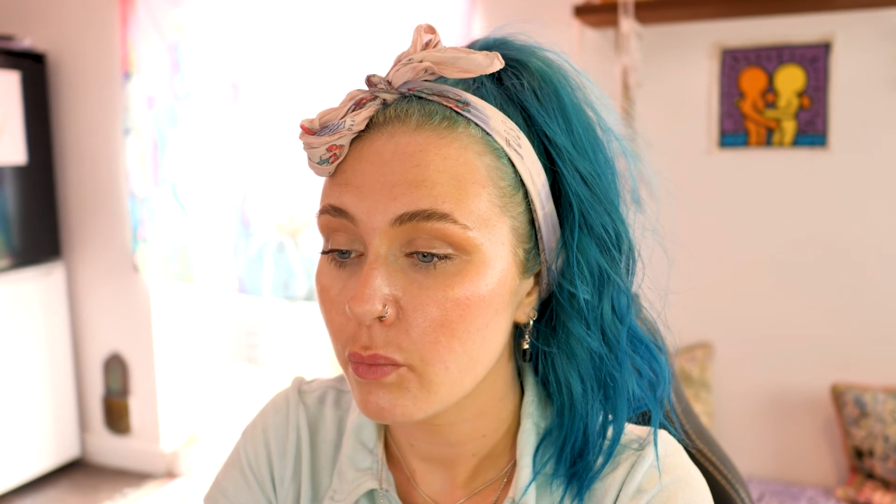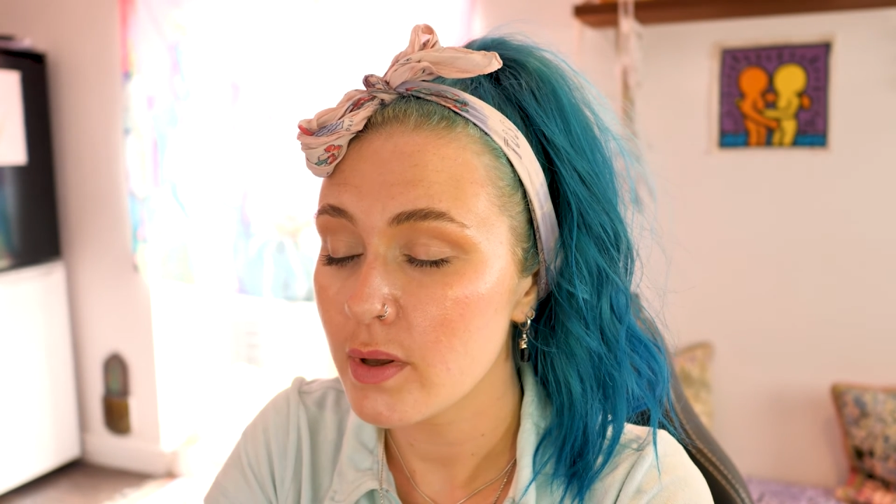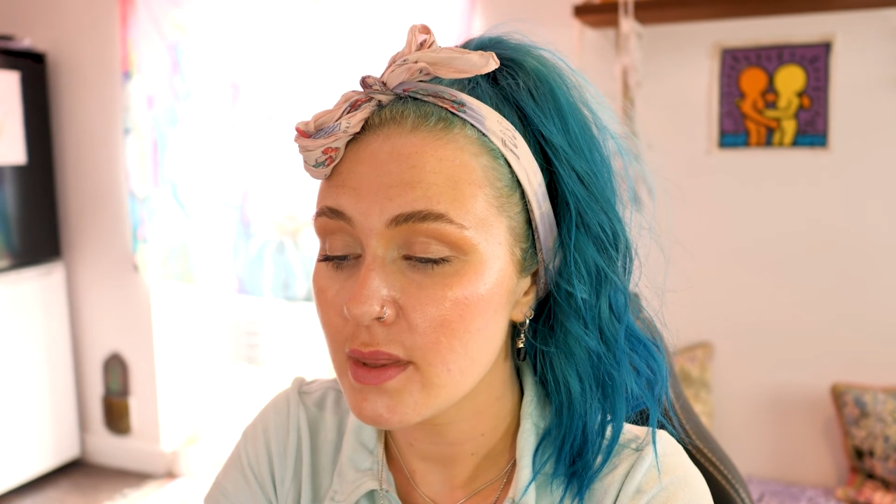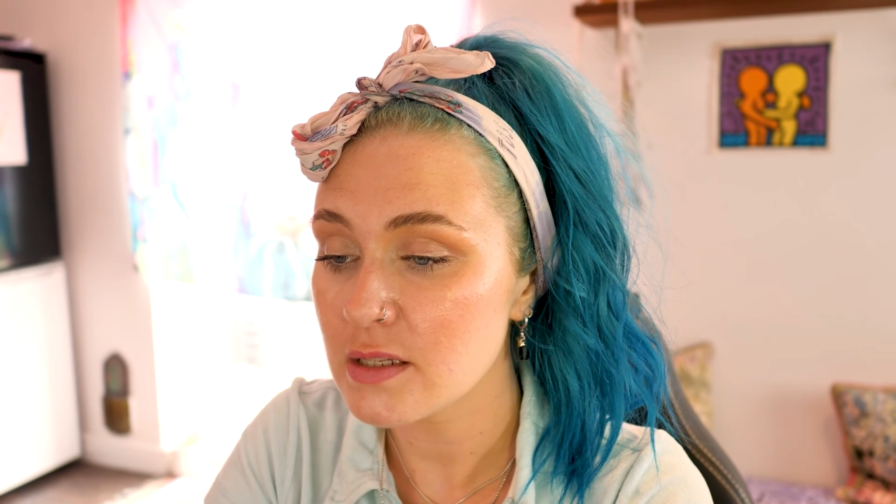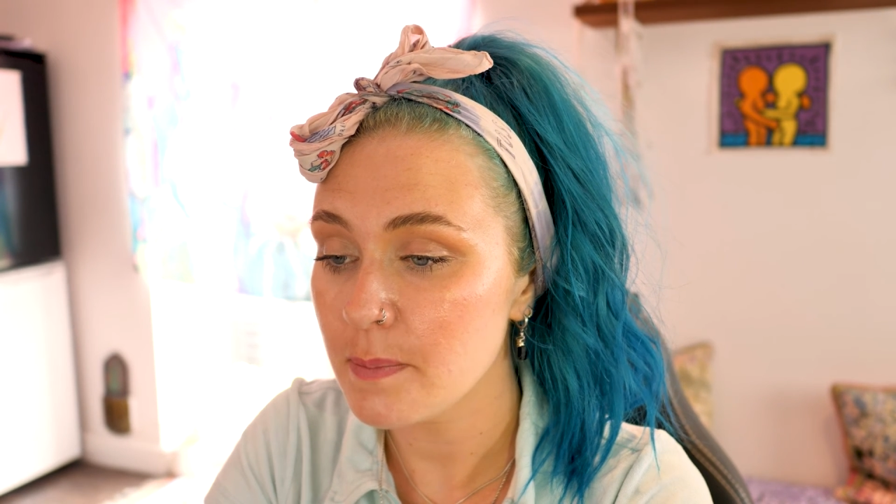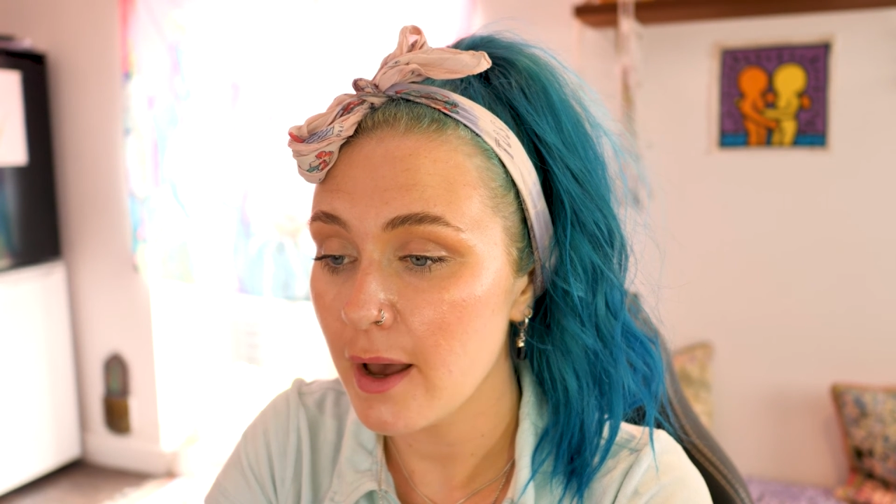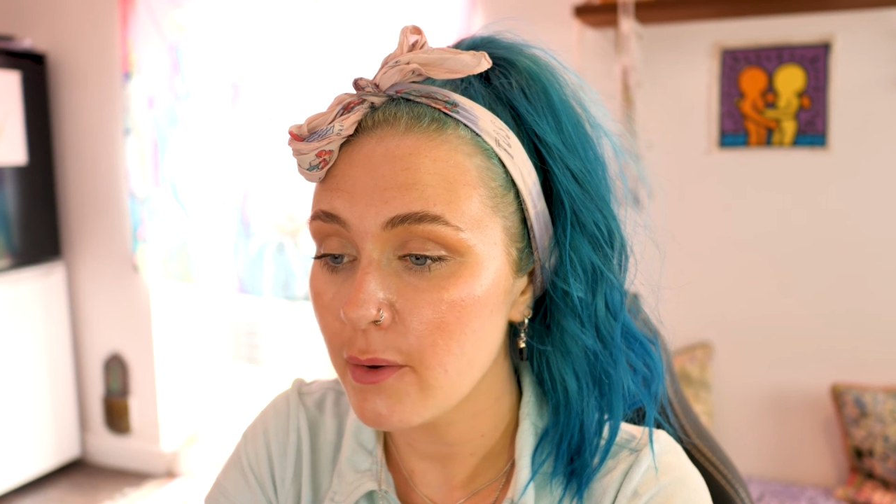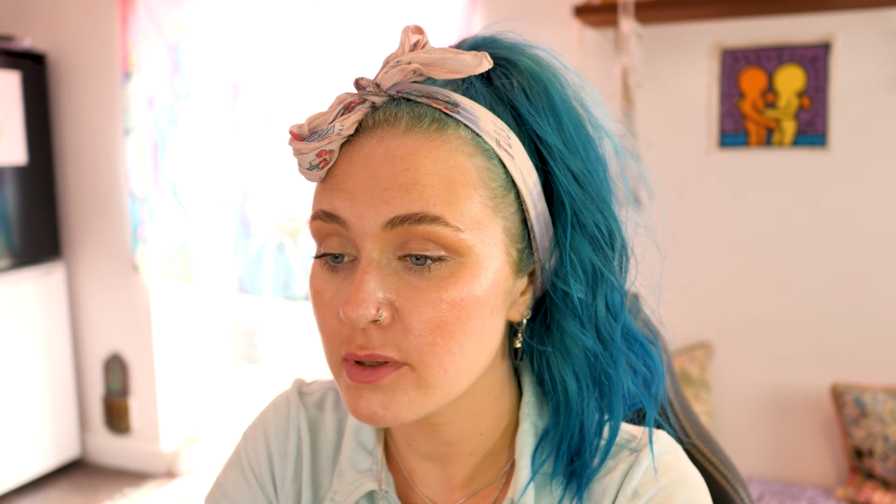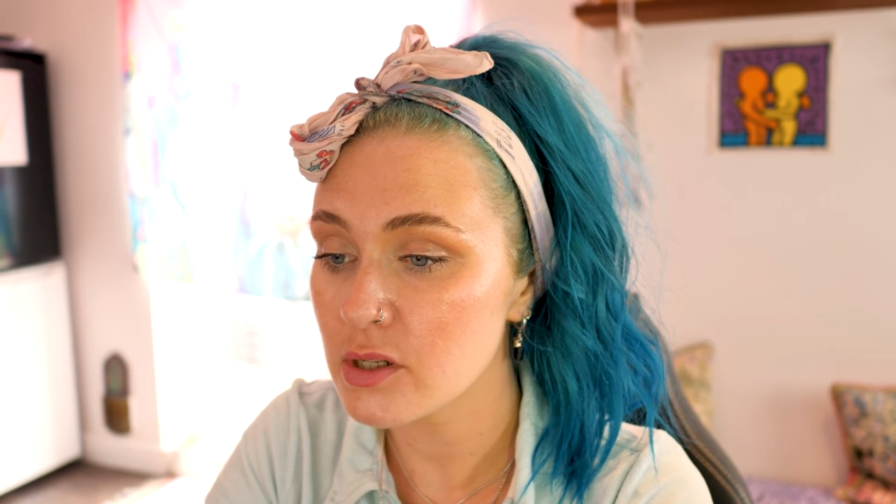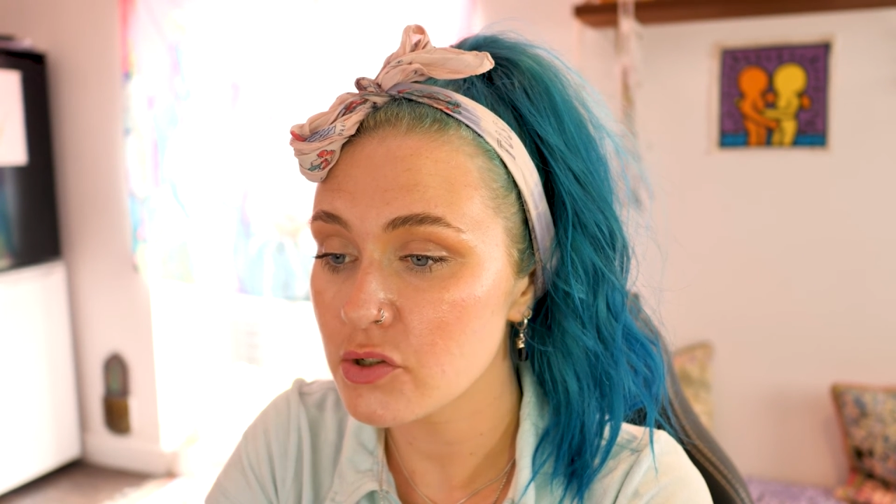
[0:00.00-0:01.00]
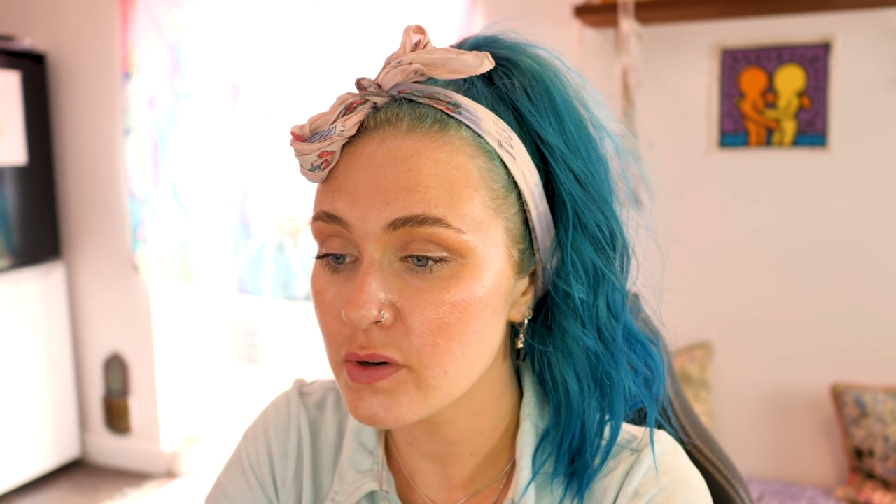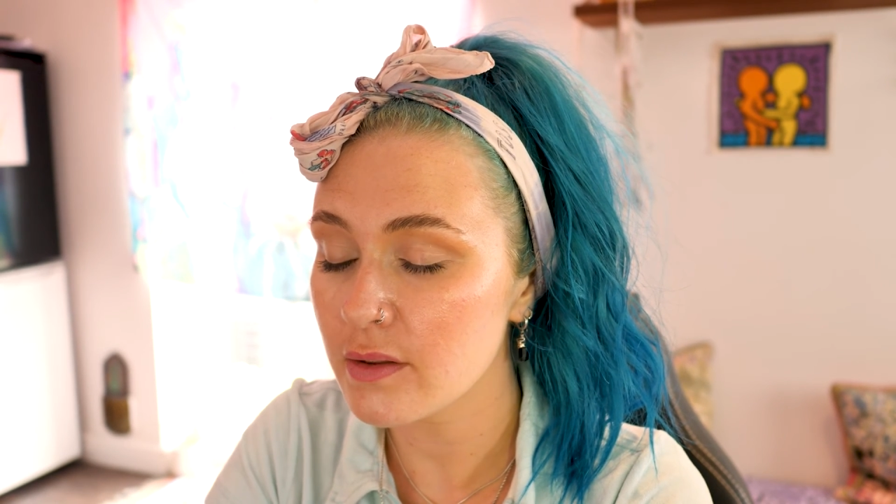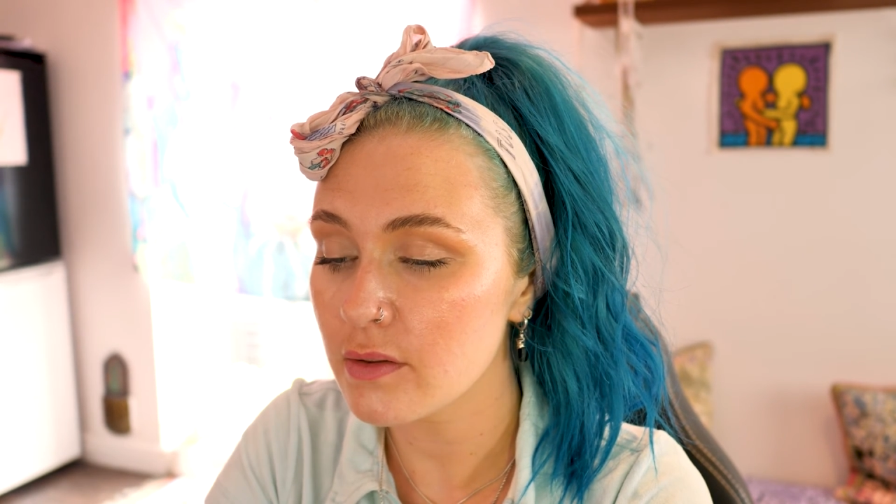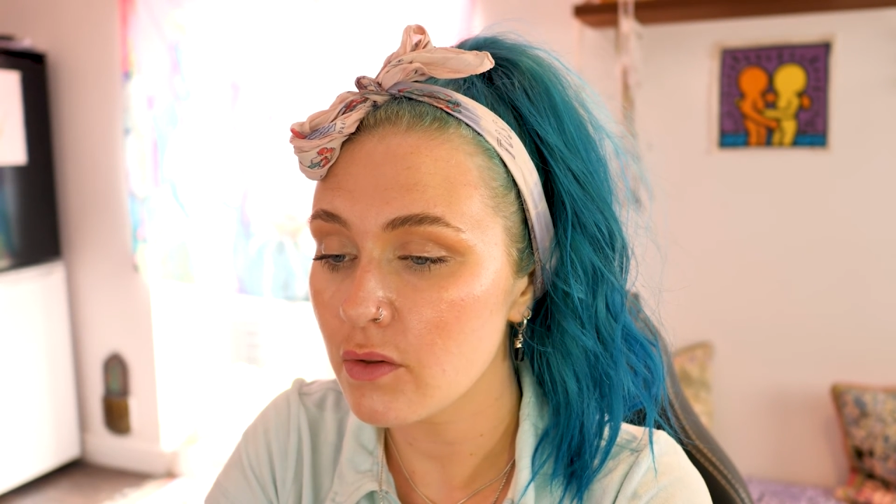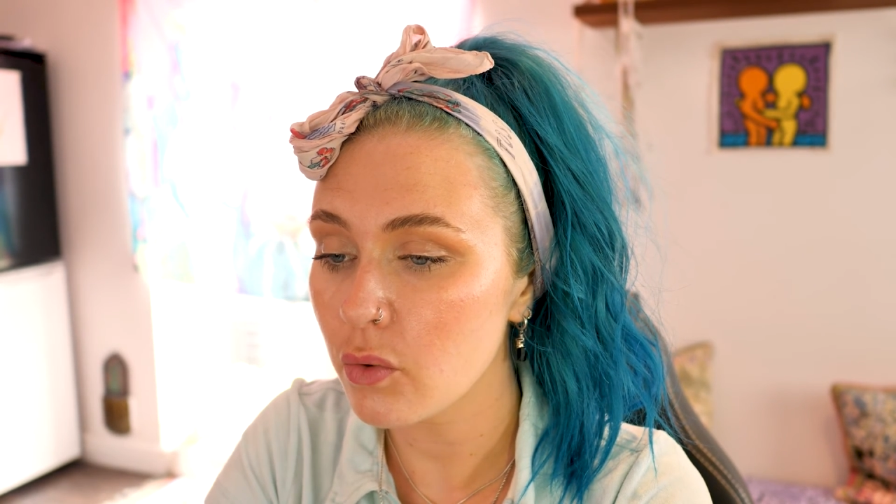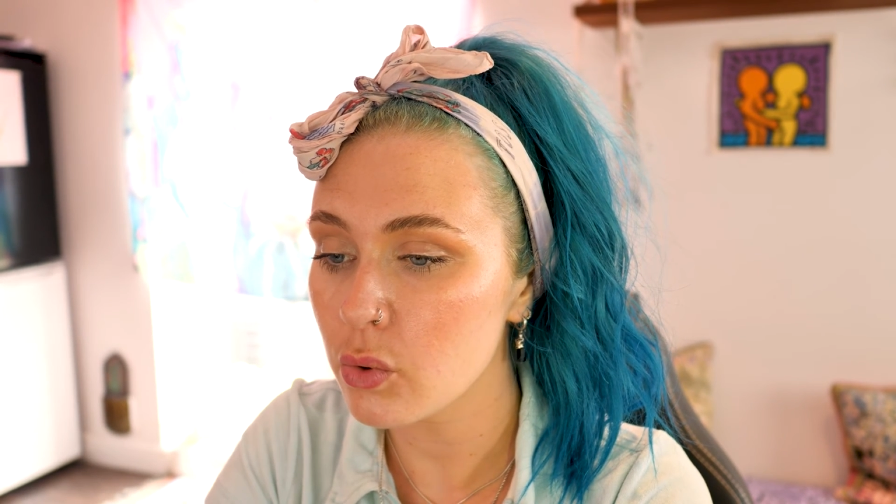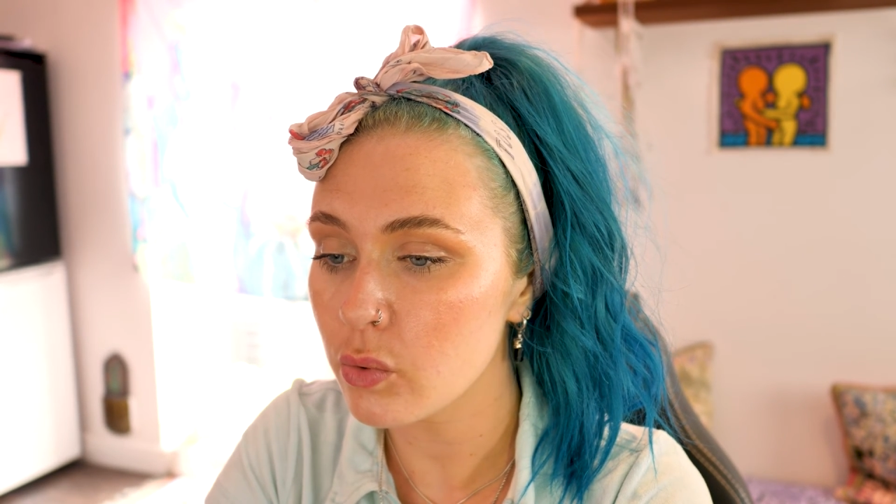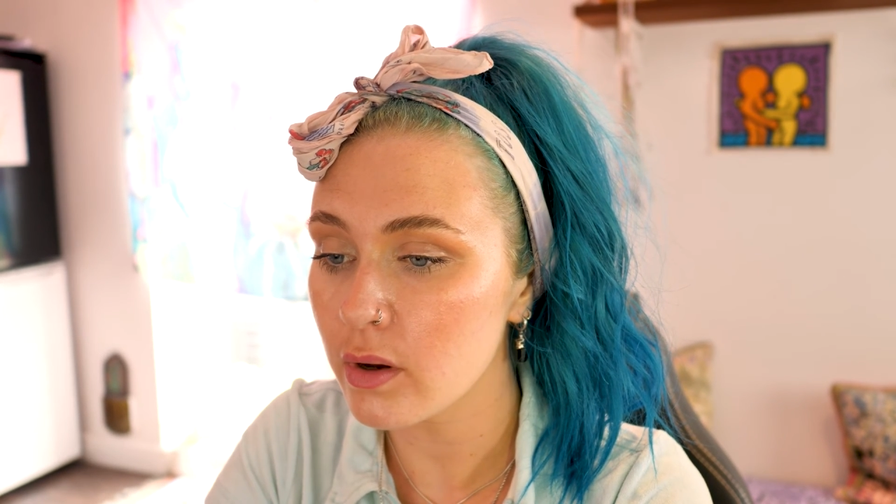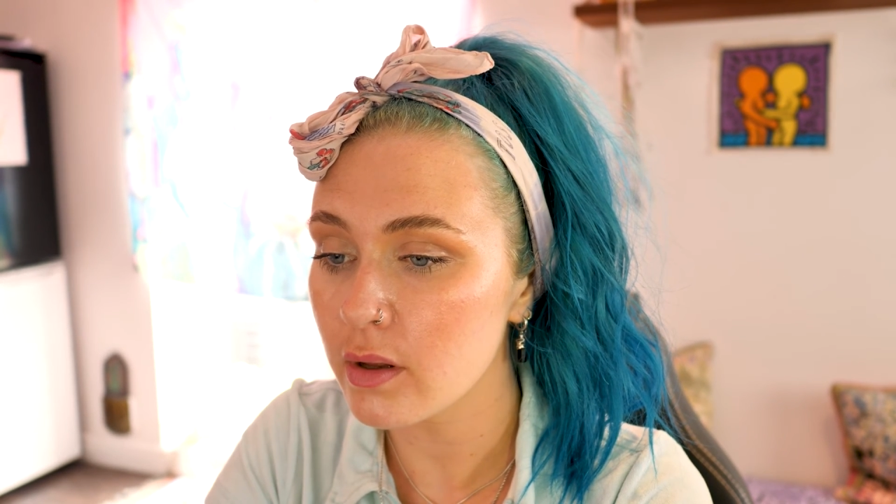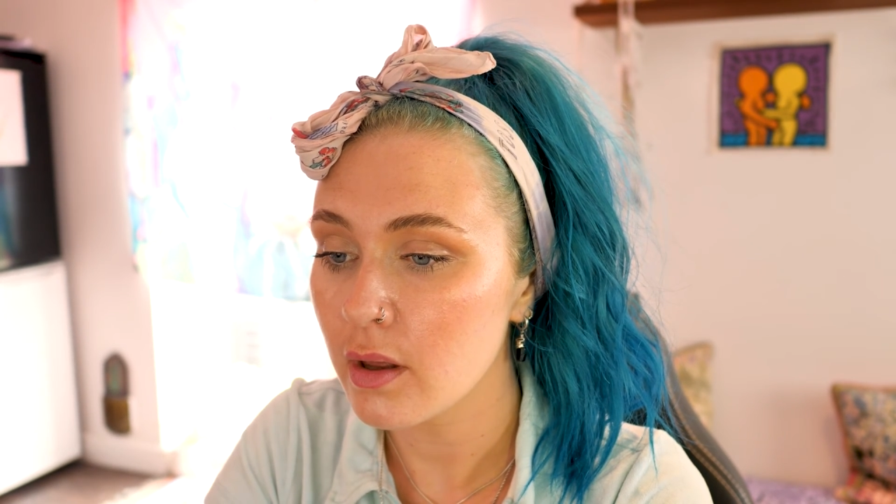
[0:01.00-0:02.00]
With its power to strengthen the
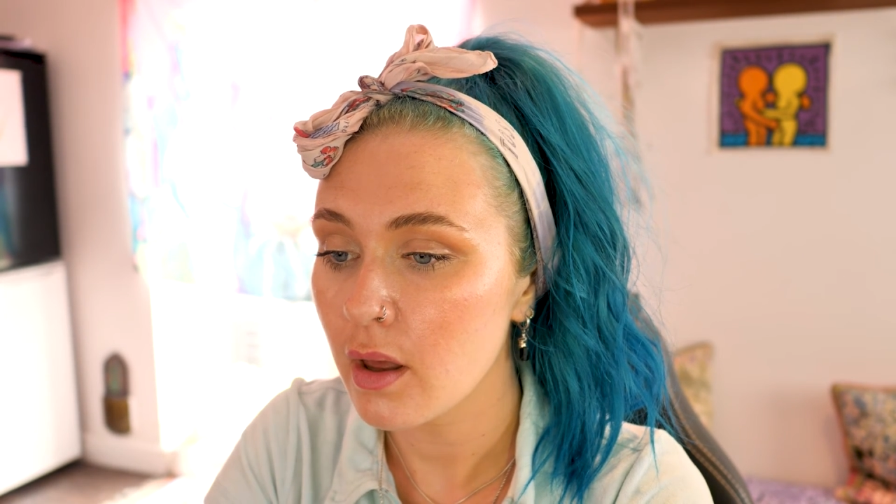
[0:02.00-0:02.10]
aura,